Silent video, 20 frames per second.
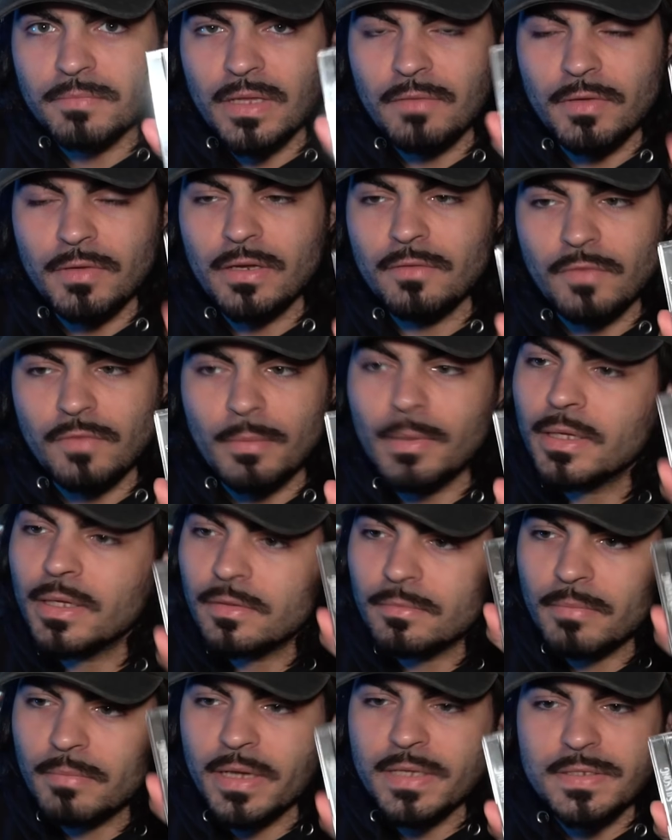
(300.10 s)
even if I made
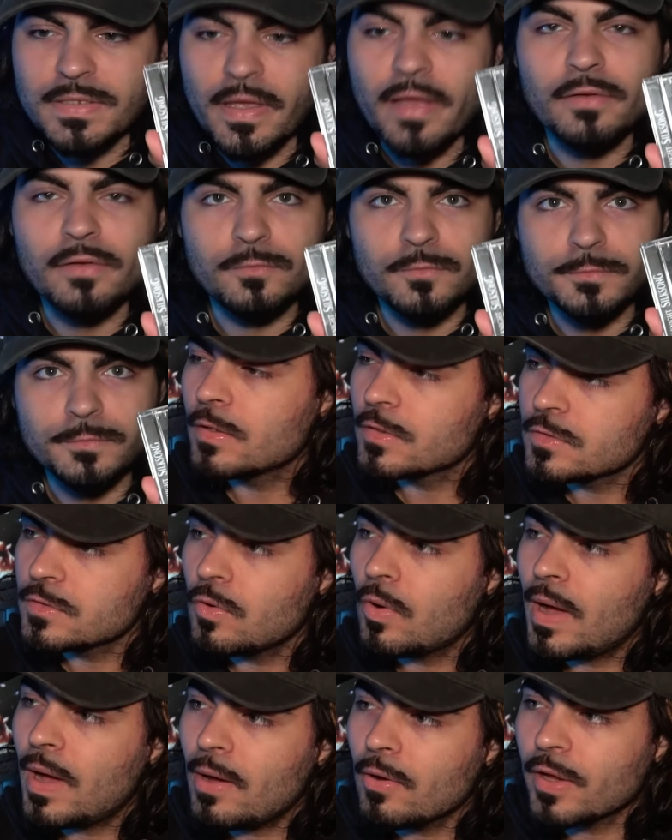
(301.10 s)
it myself.
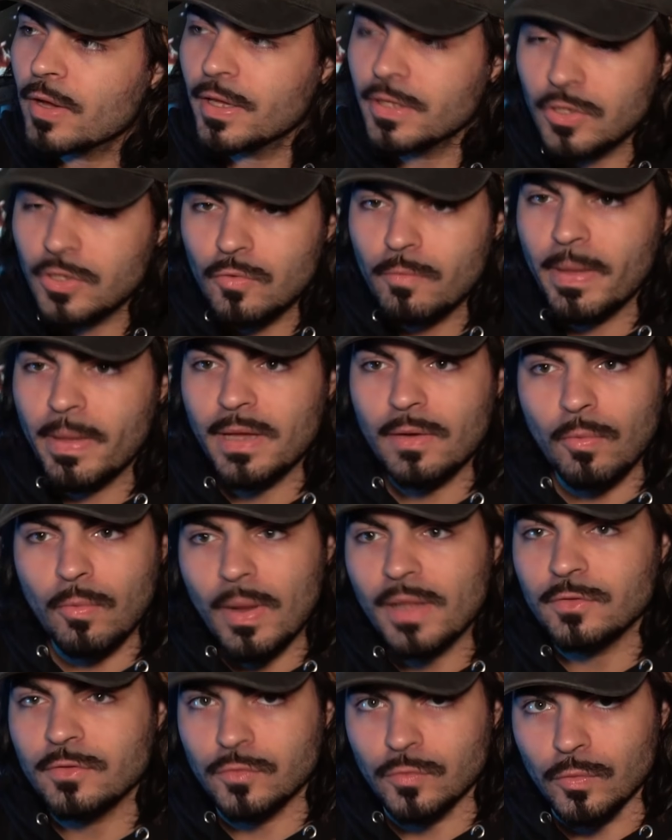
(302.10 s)
So how can you make
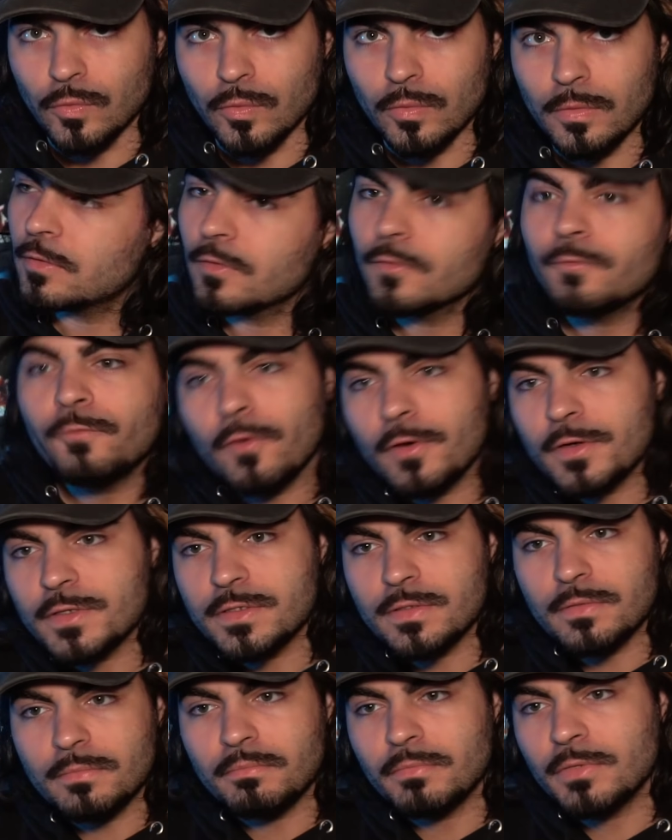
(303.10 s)
one too?
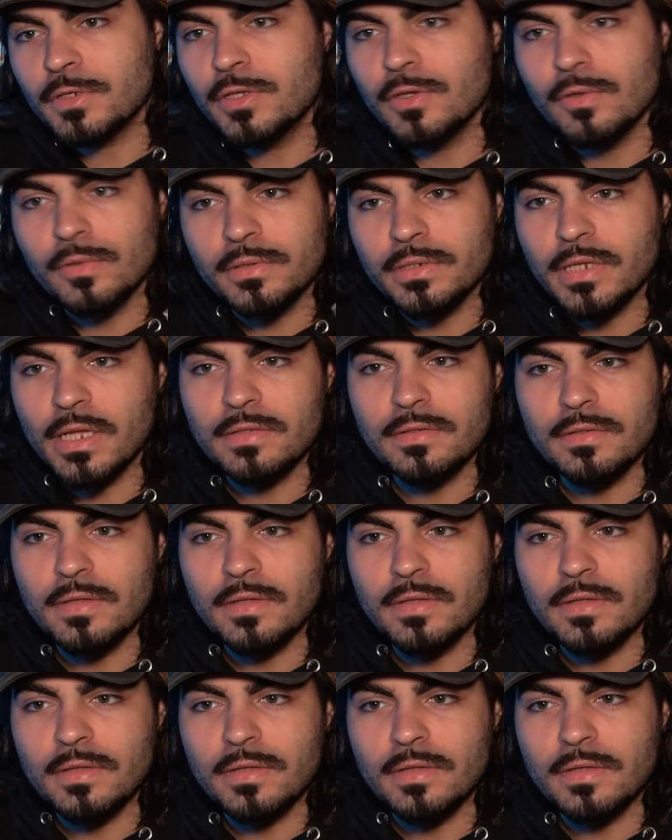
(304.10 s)
First, you'll need